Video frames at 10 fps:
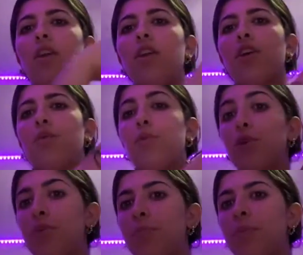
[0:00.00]
your
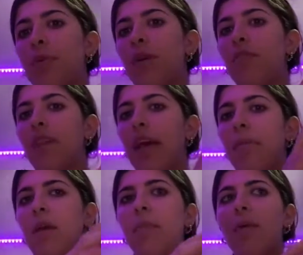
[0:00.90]
group of
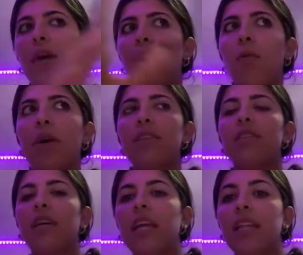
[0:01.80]
like people that are wanna
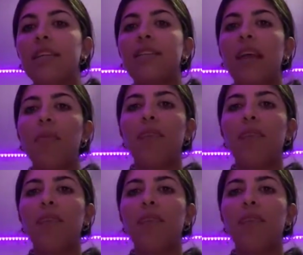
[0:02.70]
studying the same